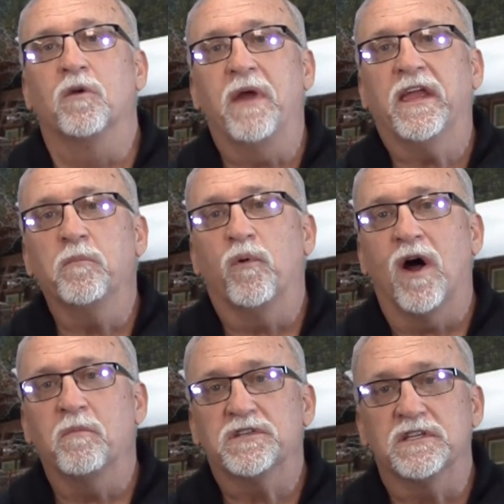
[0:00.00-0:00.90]
know, making
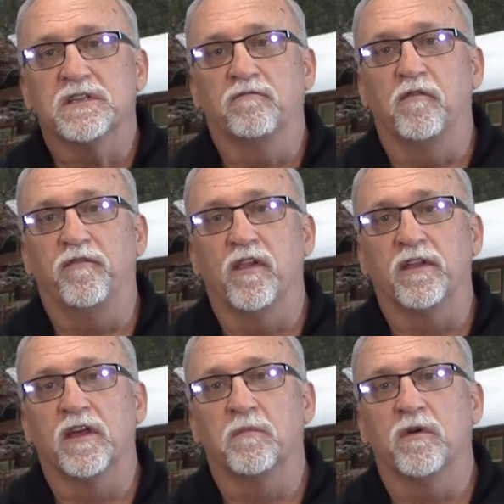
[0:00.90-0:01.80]
promises and
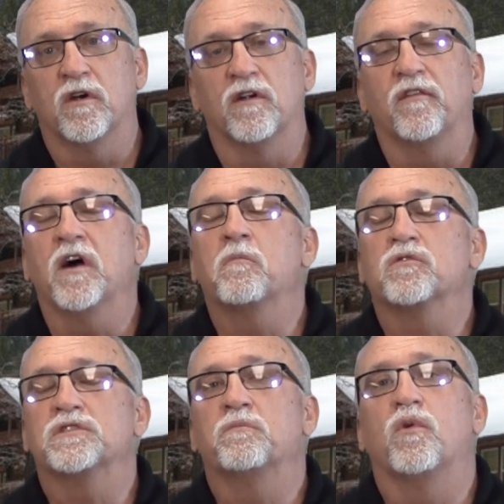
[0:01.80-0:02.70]
fulfilling them are of
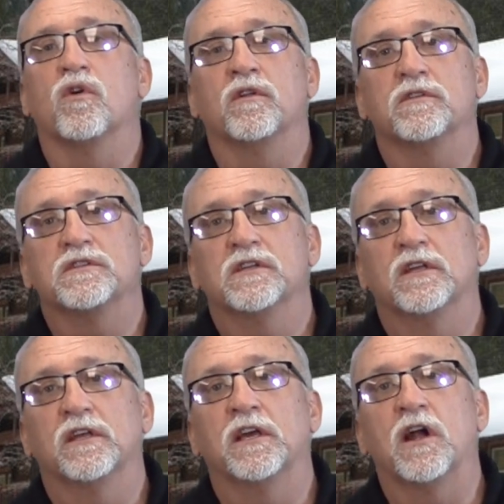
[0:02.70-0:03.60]
utmost importance
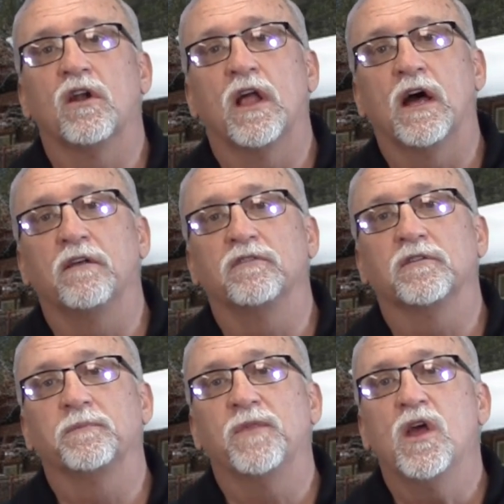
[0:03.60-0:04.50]
in our
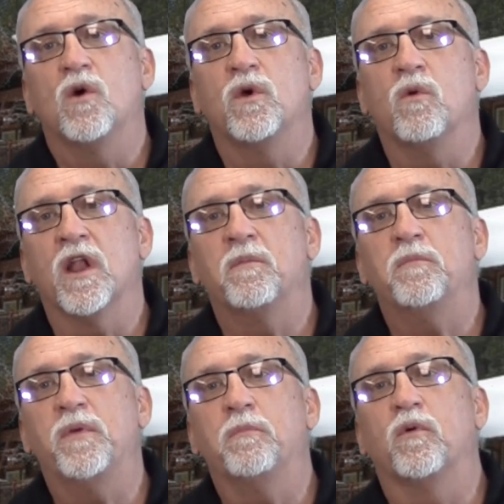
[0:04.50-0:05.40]
lives. We want to be
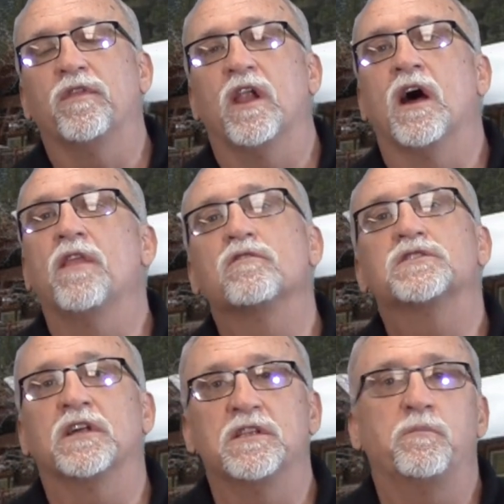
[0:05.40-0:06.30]
people that
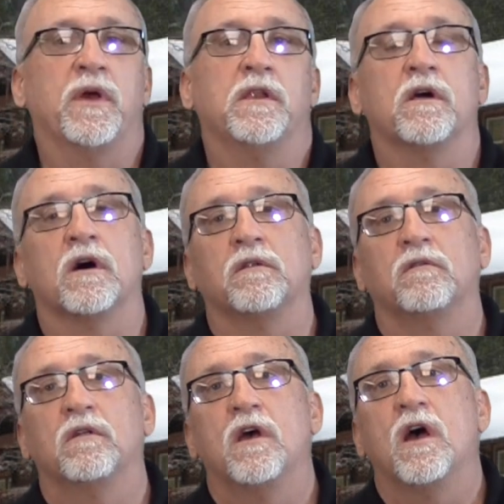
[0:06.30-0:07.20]
others can depend on,
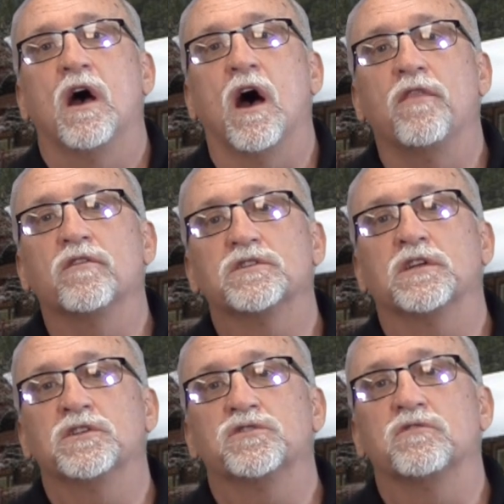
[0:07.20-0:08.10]
others
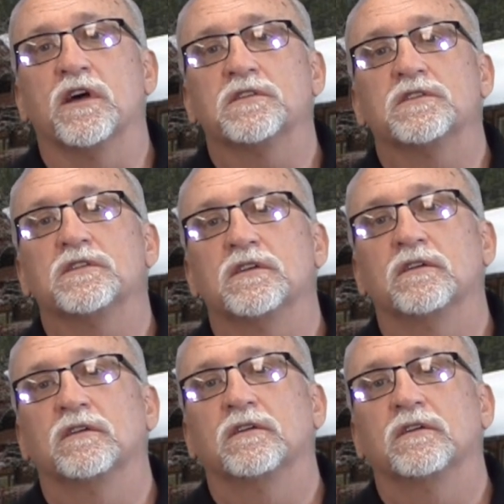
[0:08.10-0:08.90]
can trust.